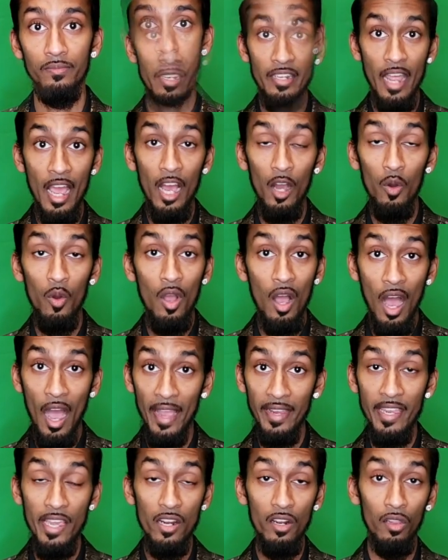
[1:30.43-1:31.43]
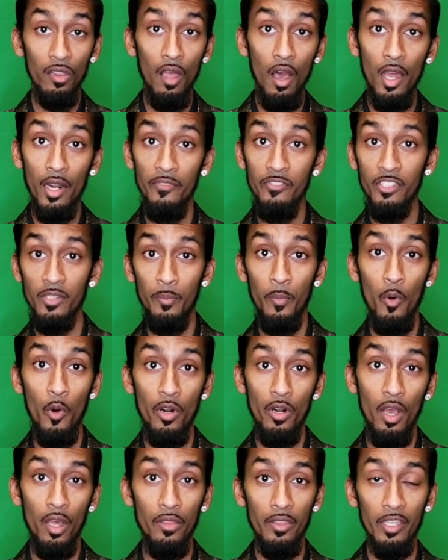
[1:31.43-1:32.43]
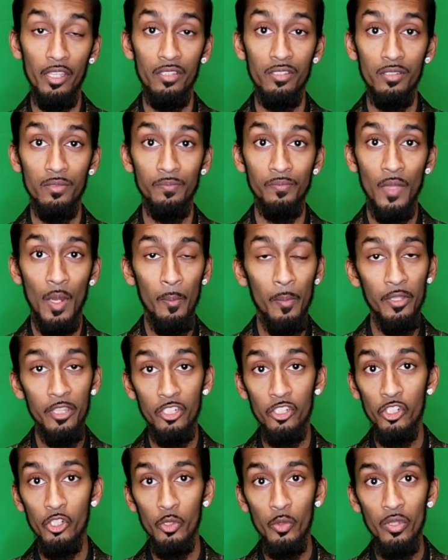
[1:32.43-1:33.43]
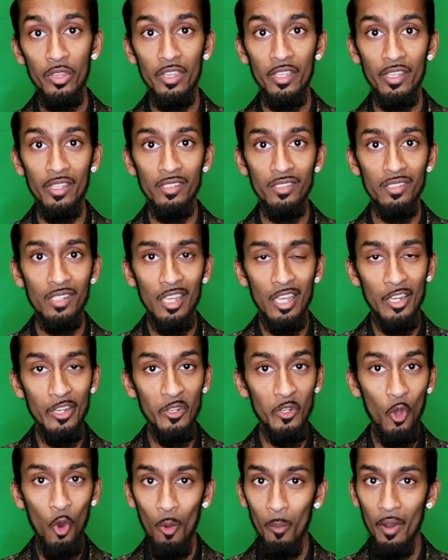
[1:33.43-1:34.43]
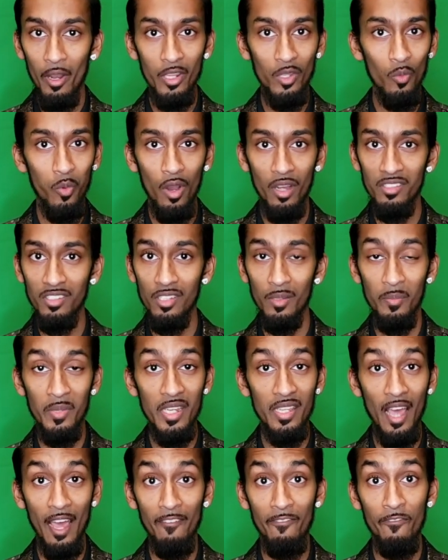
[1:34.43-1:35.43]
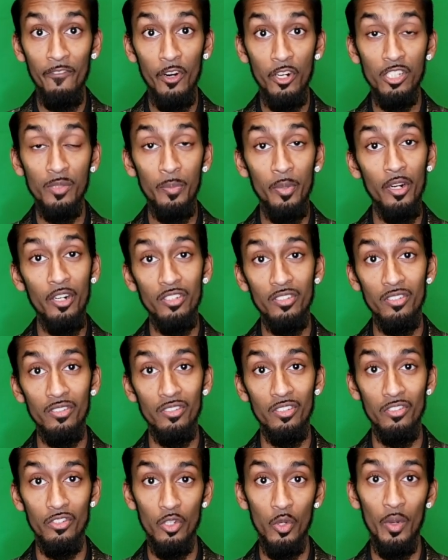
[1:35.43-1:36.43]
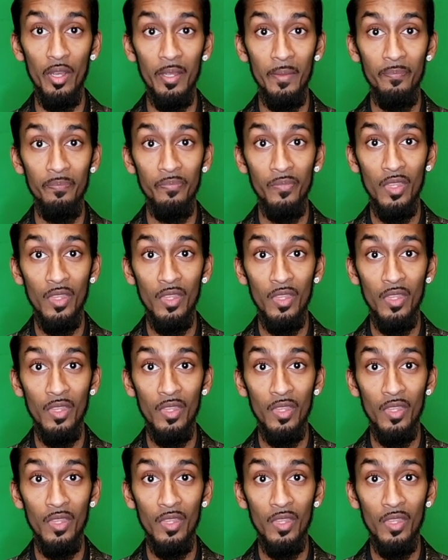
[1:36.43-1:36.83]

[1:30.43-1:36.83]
Now, I get a lot of support on this, but the truth is, nobody wants to be that first person to do it.